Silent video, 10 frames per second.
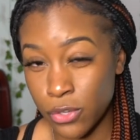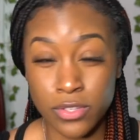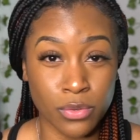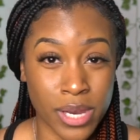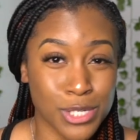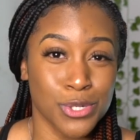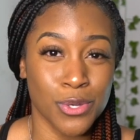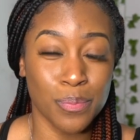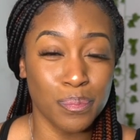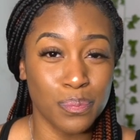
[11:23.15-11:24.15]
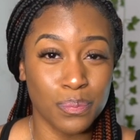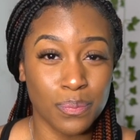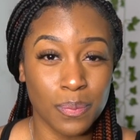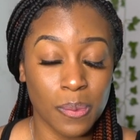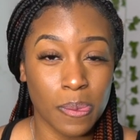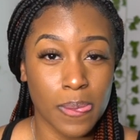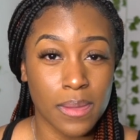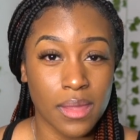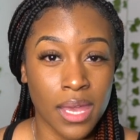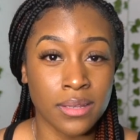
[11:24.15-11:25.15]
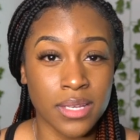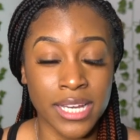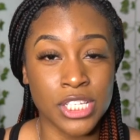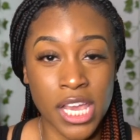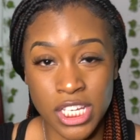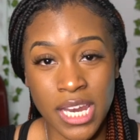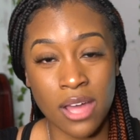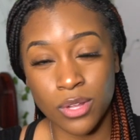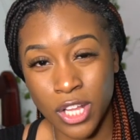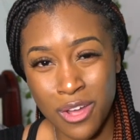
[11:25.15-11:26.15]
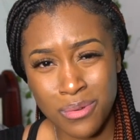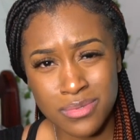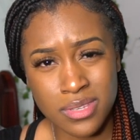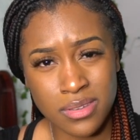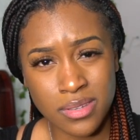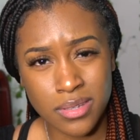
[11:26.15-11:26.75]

using the restroom and changing out clothes.